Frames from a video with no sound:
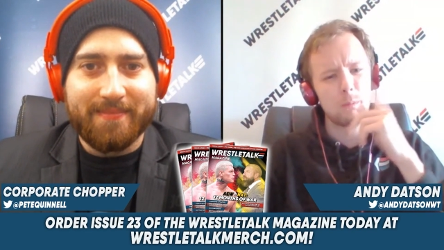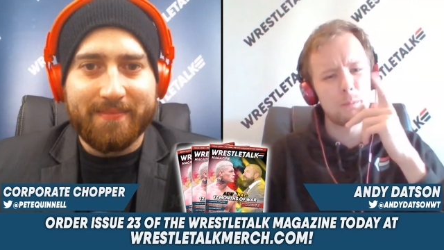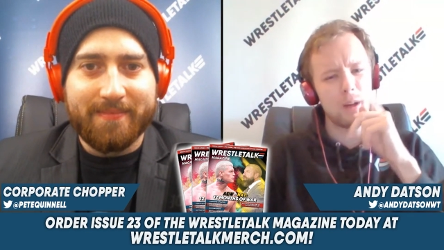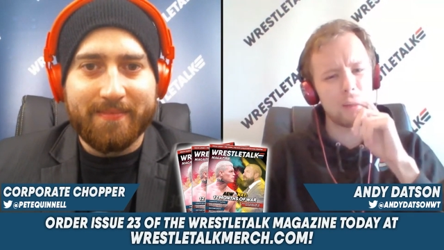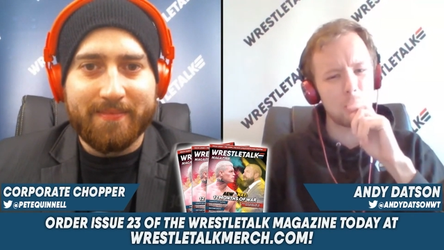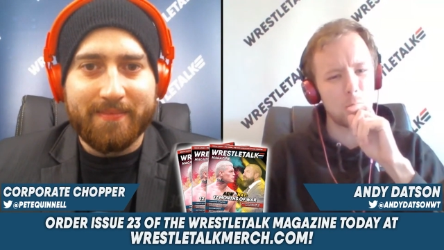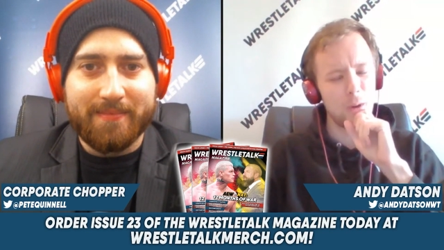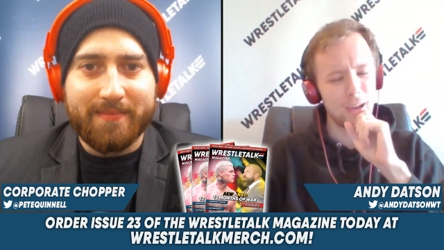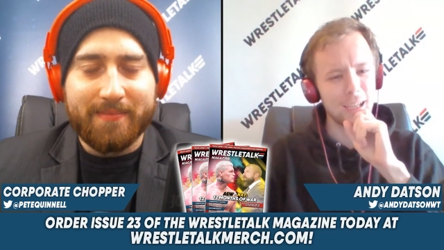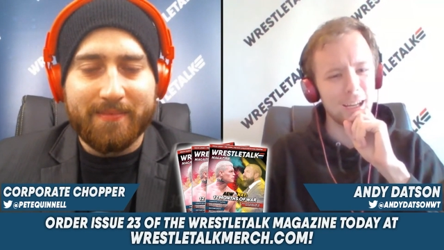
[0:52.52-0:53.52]
Speaker 1: by the
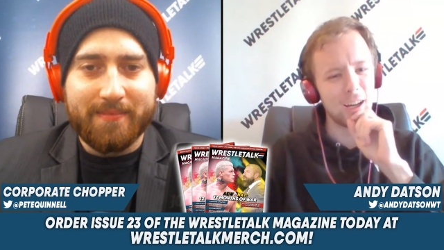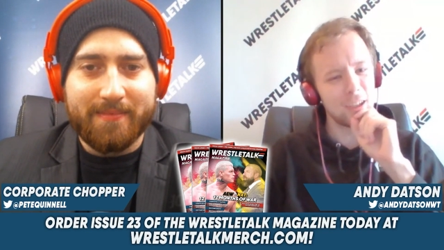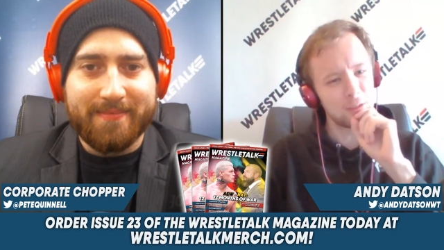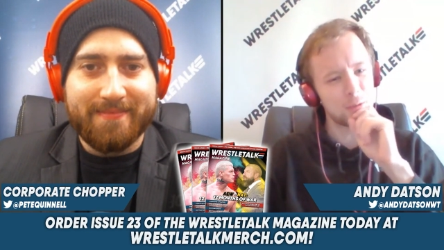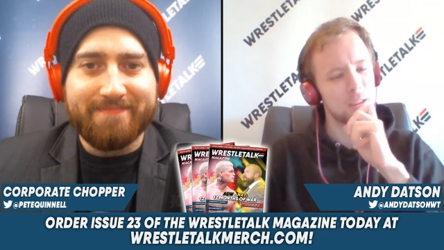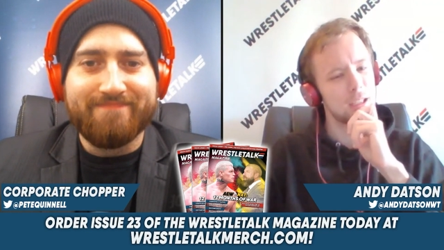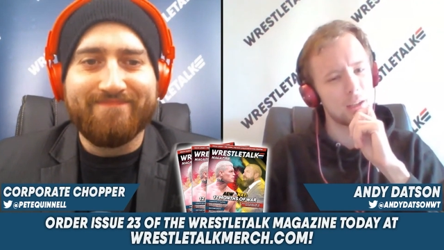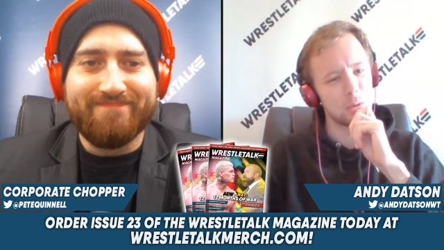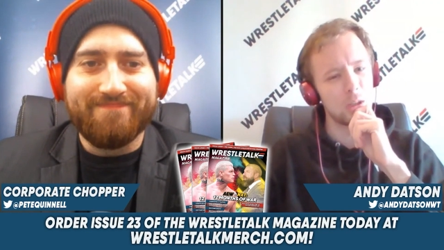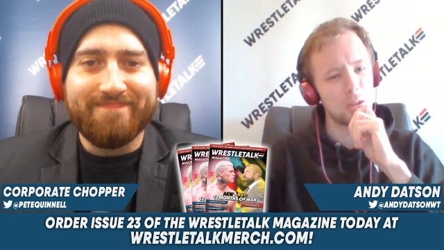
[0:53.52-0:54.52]
way, I've just had
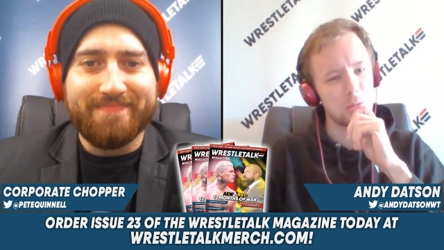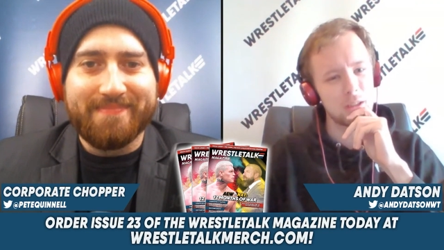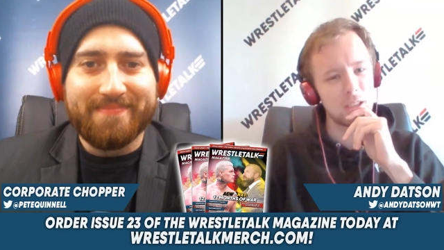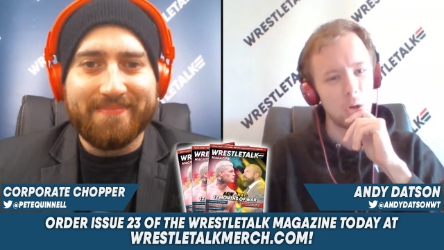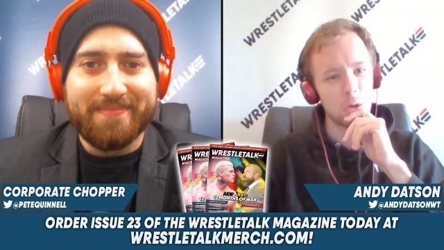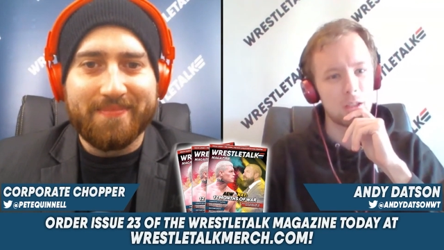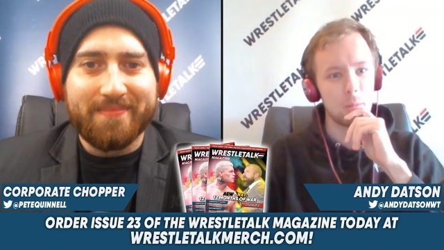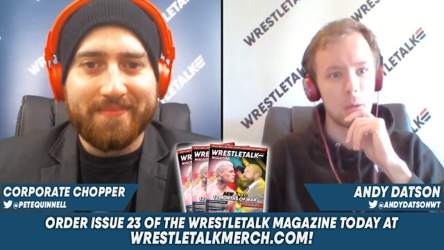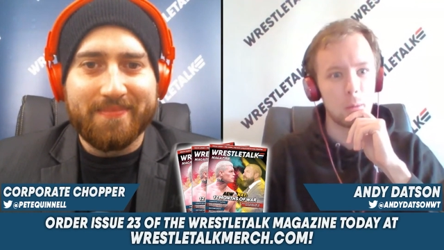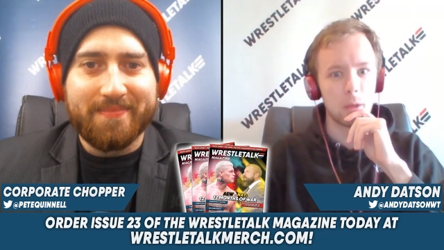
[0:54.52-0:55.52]
a mm. word with the doctor.
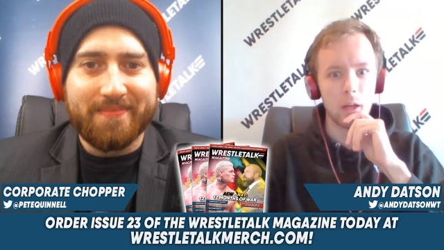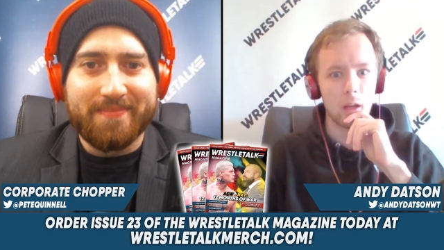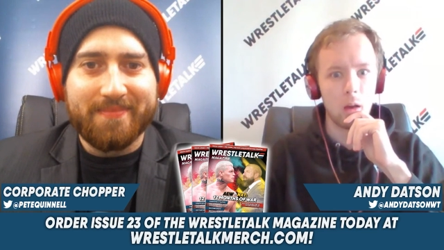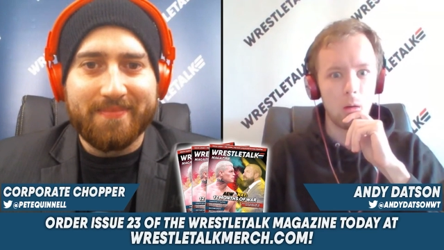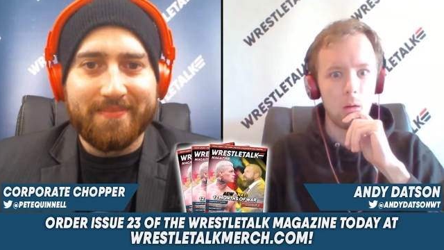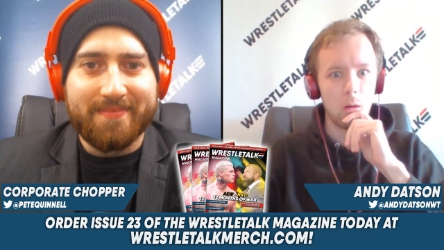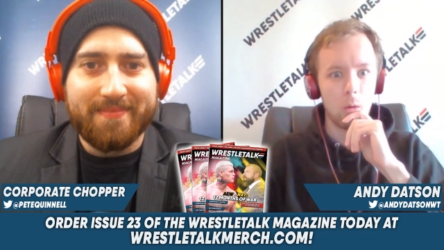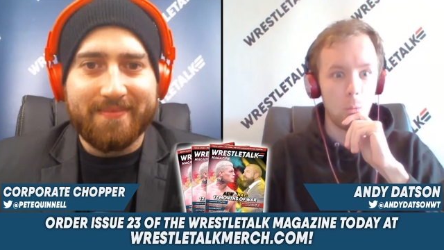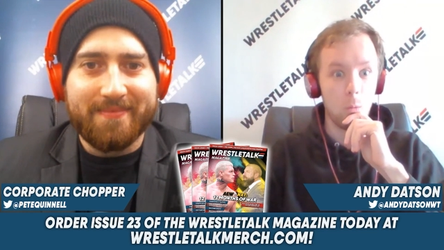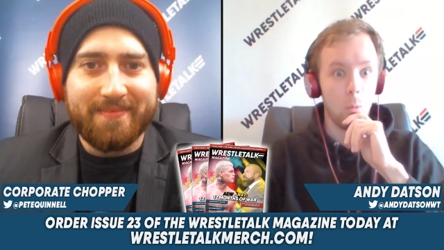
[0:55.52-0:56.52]
People be going,
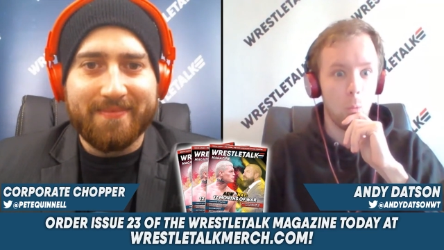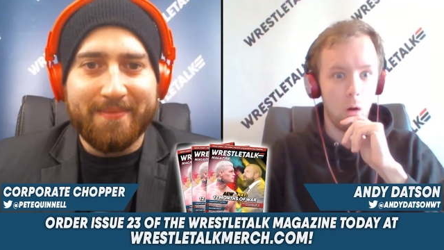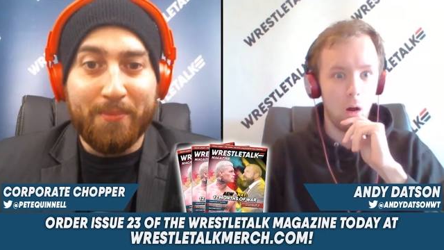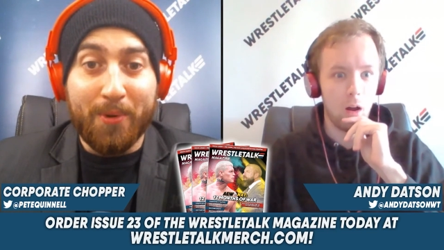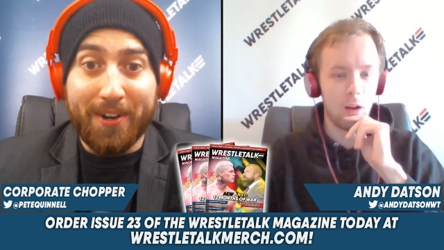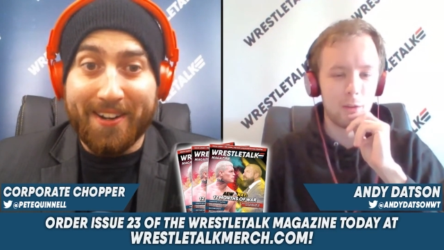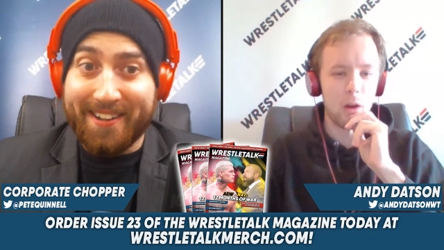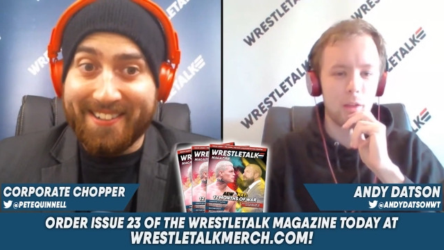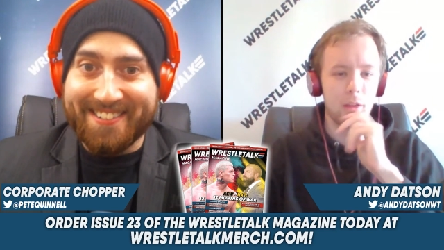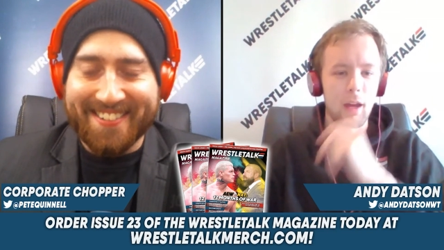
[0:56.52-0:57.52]
what? what?
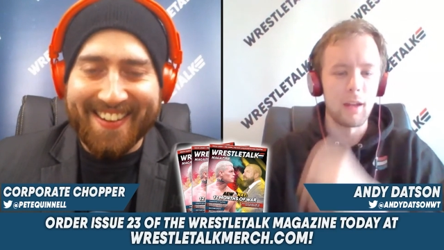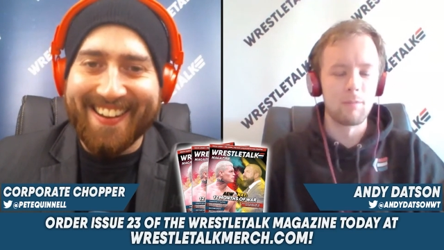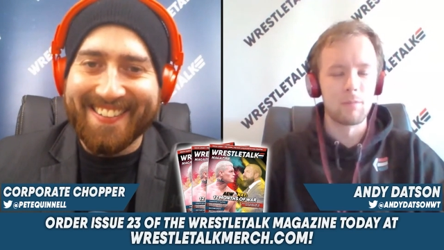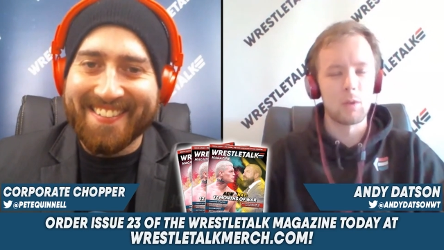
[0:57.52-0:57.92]
Rather than